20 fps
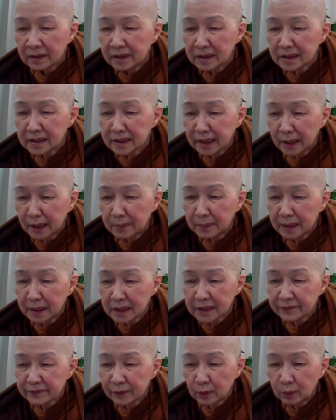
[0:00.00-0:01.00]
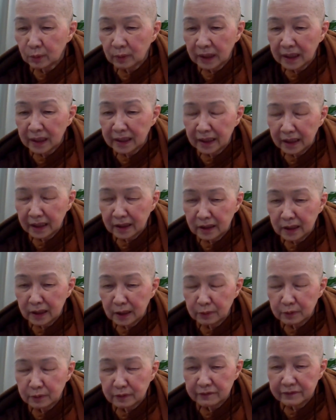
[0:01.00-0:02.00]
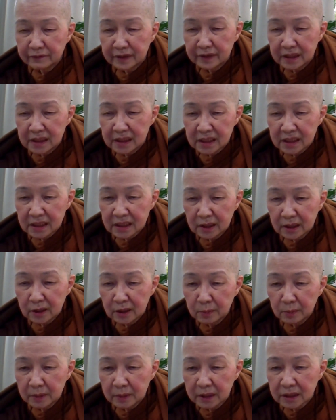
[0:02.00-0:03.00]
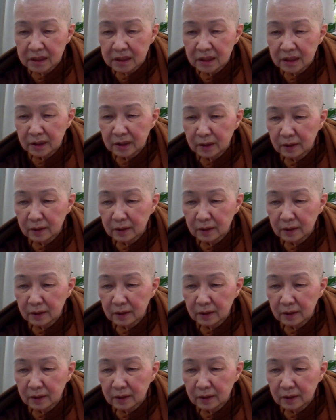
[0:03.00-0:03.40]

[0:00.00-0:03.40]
This Dhamma is for one endowed with discernment,